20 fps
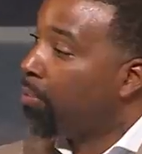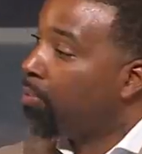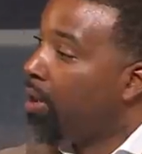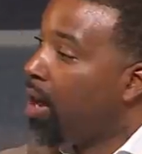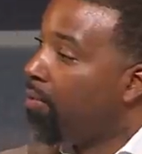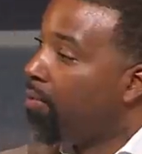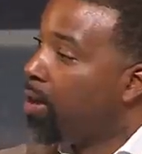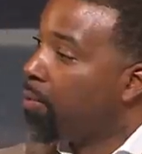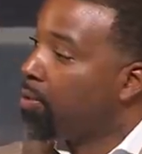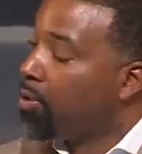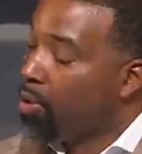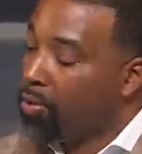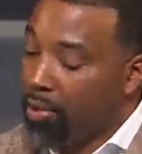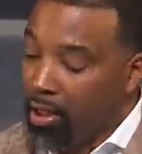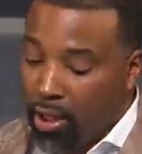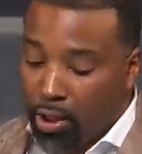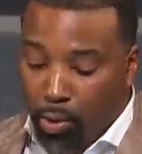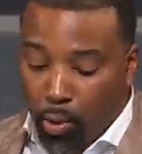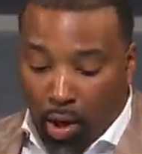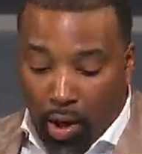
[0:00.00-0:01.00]
Proverbs
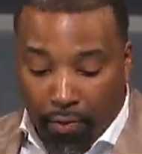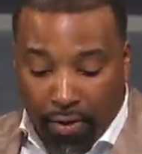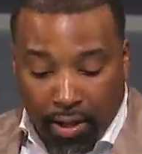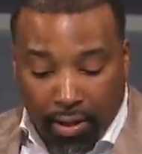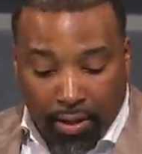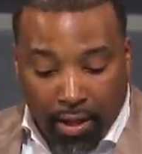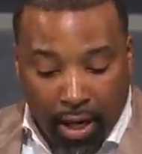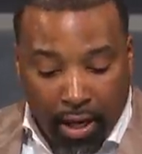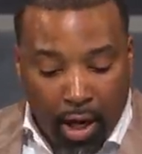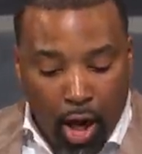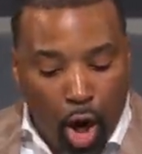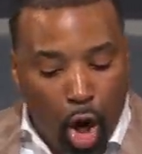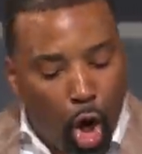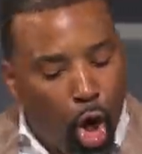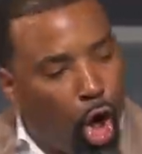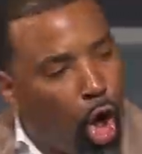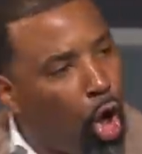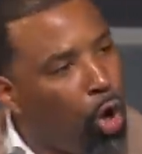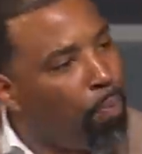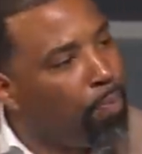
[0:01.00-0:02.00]
13 12. He said,
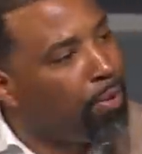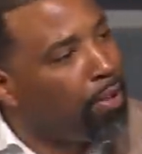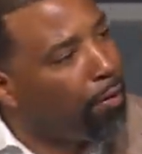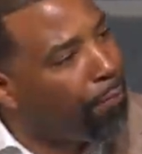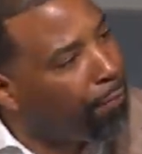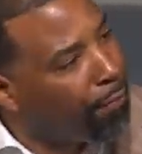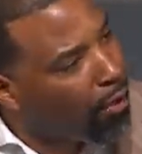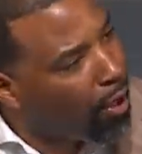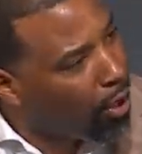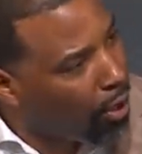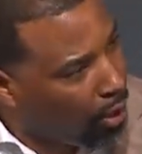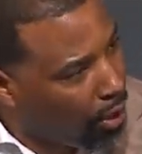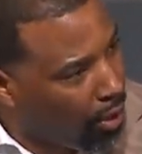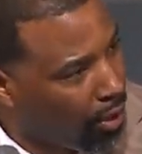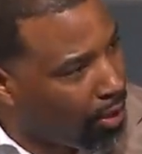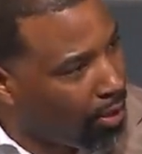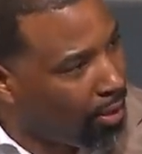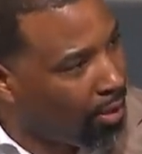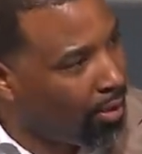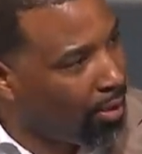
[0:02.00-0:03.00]
Hope
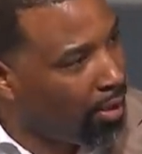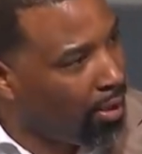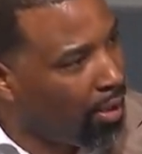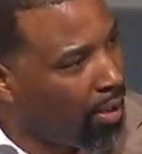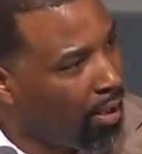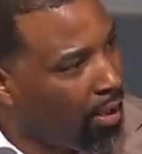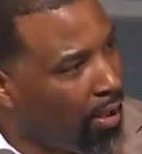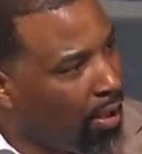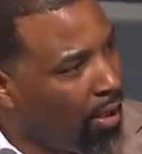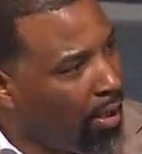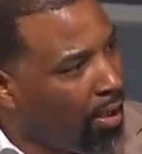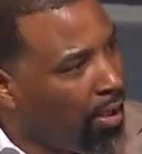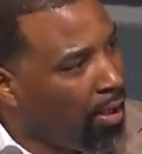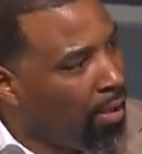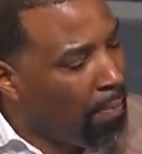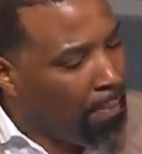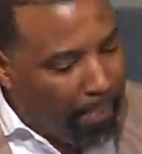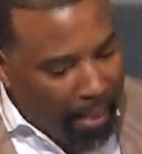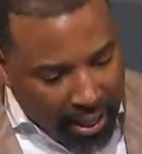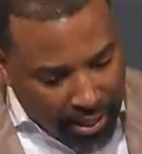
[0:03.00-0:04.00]
deferred
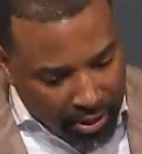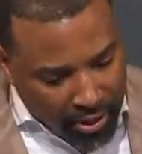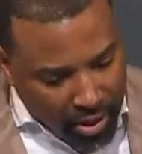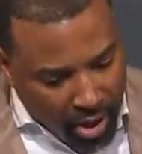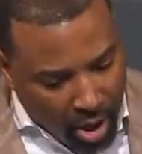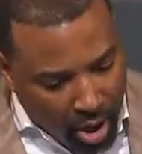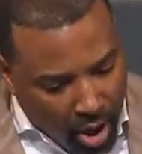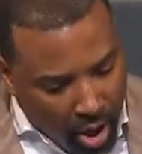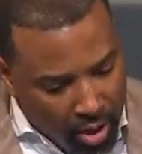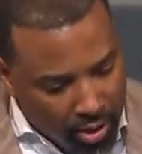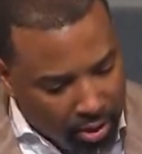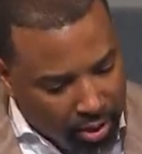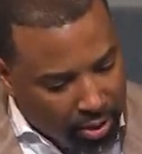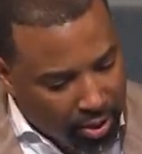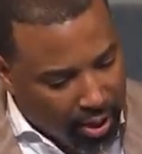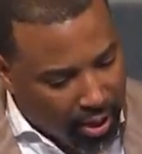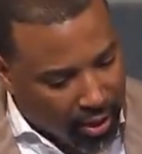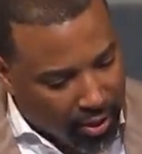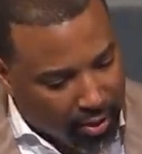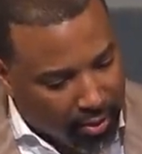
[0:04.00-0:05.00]
makes the heart
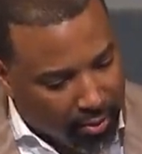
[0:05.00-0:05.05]
sick.